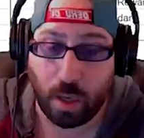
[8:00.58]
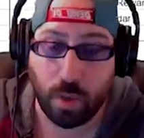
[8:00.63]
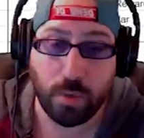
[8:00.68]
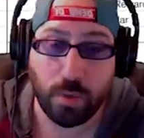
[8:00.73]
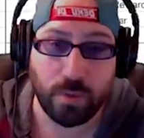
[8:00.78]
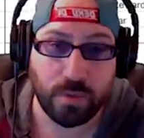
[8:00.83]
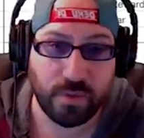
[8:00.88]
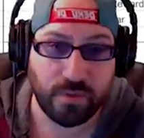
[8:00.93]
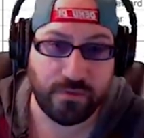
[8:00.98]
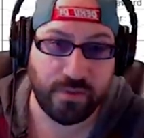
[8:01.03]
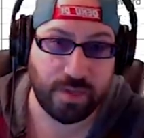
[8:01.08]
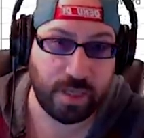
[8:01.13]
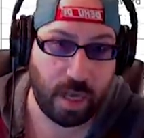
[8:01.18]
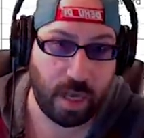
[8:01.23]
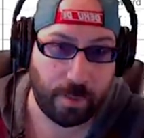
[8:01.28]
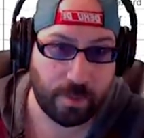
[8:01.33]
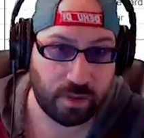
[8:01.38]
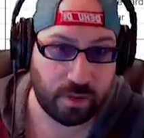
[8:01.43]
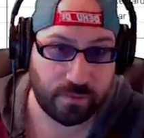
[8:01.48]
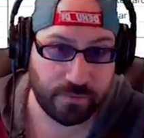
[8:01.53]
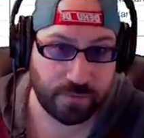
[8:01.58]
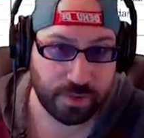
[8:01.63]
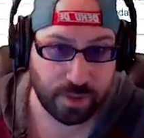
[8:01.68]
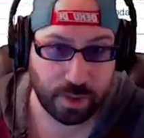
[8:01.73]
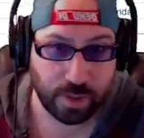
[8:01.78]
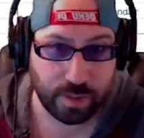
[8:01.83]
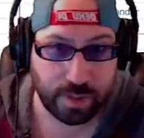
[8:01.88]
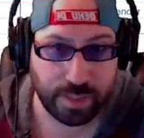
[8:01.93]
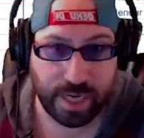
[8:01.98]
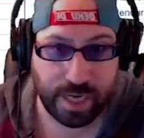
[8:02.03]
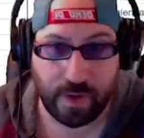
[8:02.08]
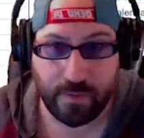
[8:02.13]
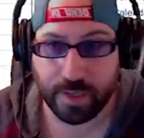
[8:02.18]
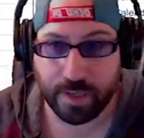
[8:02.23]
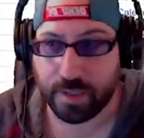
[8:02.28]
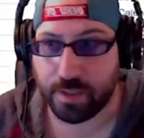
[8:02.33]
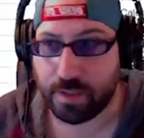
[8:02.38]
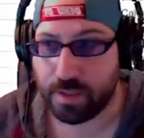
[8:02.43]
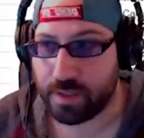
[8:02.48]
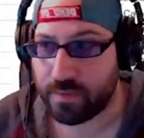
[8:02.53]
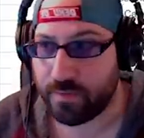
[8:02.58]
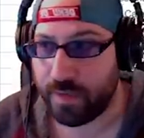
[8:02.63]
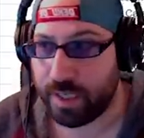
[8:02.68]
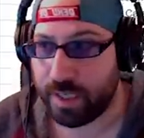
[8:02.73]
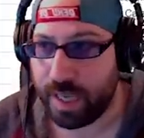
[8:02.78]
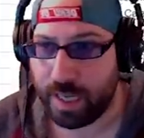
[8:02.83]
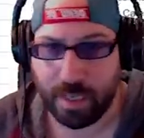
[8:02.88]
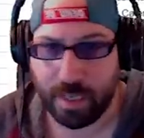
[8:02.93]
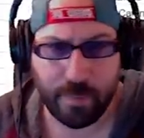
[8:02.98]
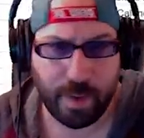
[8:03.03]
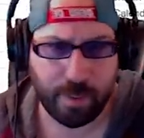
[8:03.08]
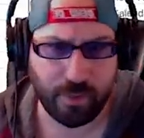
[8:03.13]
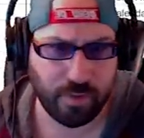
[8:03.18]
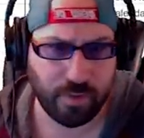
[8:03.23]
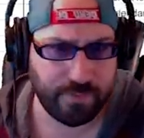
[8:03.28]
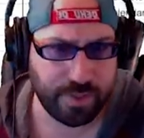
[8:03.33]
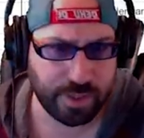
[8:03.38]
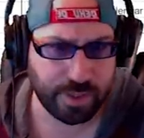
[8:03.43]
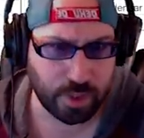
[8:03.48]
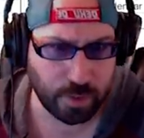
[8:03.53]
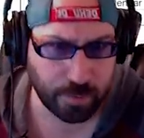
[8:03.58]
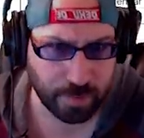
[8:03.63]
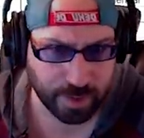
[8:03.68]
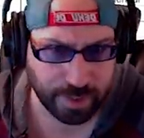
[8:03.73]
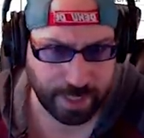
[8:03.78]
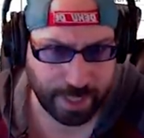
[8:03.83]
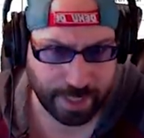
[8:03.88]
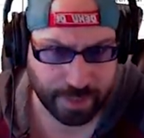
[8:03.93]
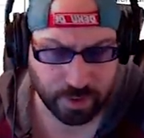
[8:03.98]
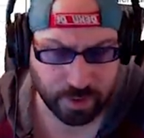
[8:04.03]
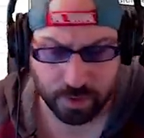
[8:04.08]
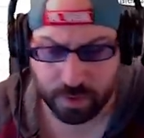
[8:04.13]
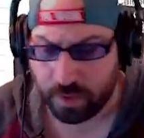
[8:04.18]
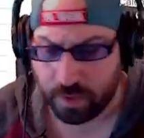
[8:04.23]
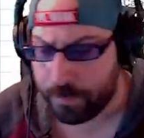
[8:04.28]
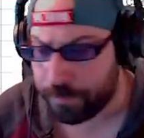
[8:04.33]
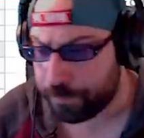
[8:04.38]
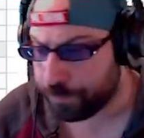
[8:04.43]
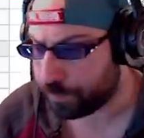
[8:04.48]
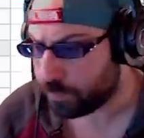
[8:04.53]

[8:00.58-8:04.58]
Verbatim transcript: own phenomenal for certain characters like any member of the supernatural